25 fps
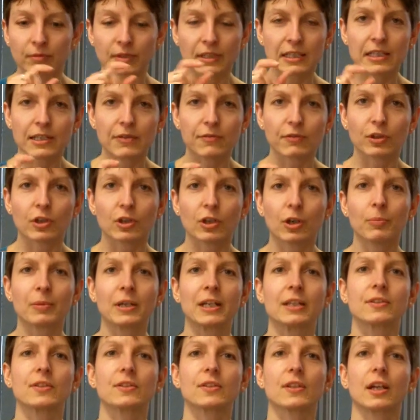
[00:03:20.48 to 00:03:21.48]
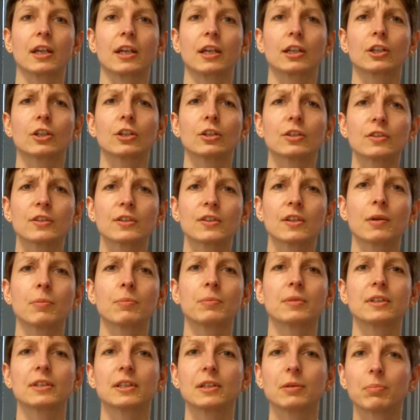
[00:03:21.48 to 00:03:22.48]
leave a comment saying, could
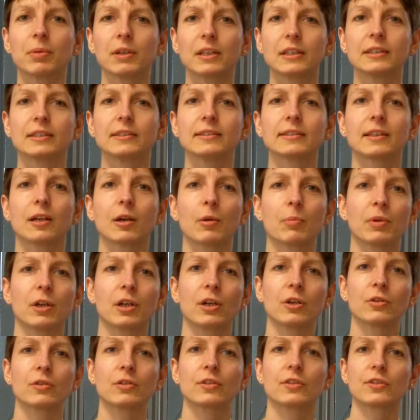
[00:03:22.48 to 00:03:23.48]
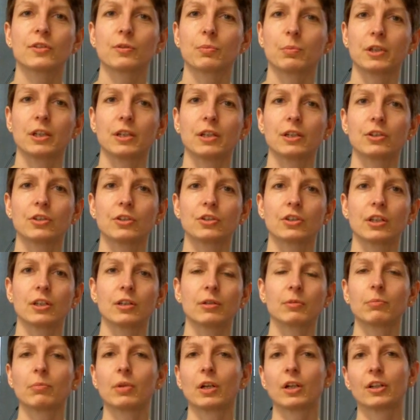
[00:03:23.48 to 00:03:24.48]
somebody please upload a speech
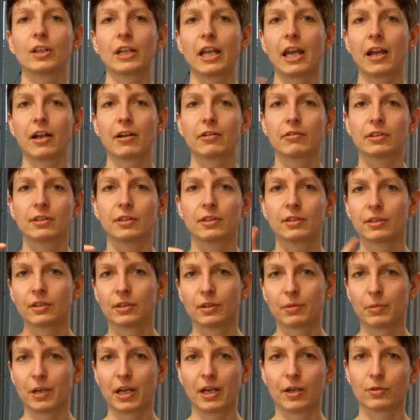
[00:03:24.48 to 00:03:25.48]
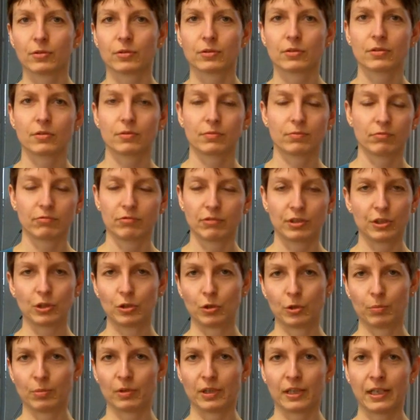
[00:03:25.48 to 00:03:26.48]
in Bulgarian about
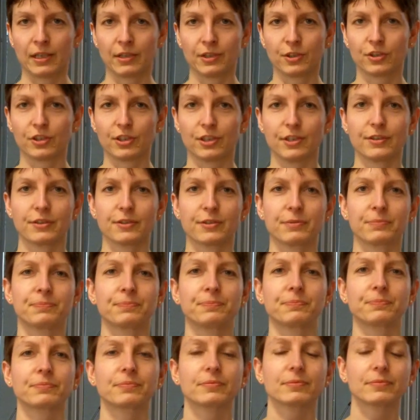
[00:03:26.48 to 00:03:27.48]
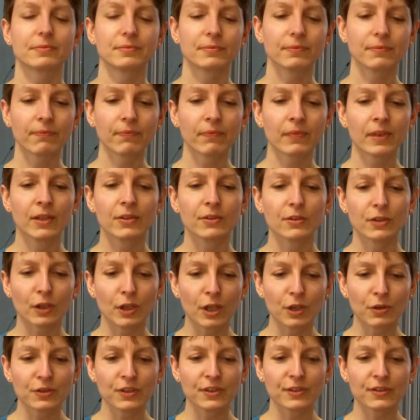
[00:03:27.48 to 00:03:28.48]
renewable energies? So
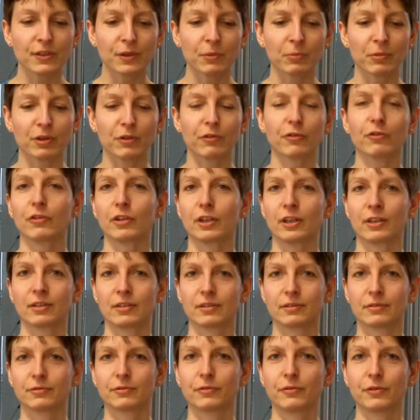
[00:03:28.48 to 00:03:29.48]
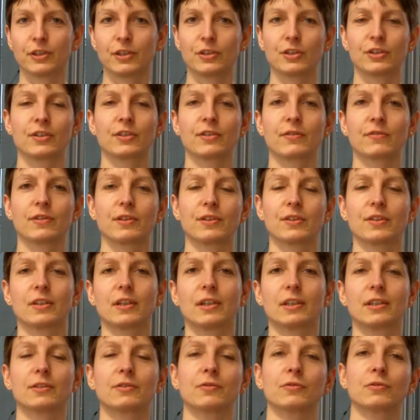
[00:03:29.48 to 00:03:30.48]
those are some of the fun features of the
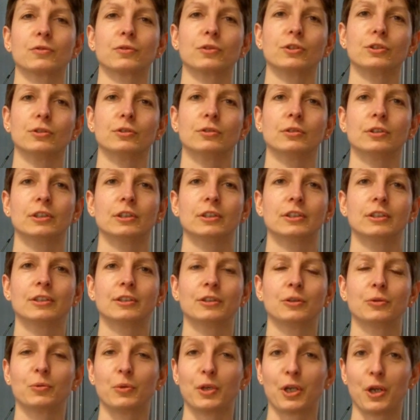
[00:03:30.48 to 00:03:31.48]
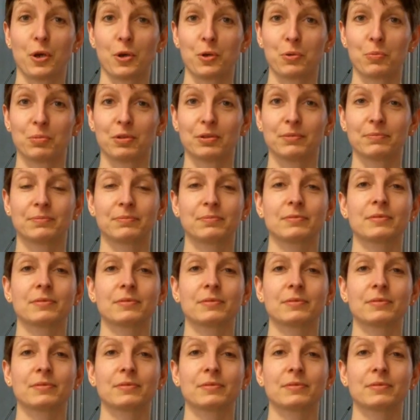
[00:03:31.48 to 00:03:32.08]
site for you, we hope.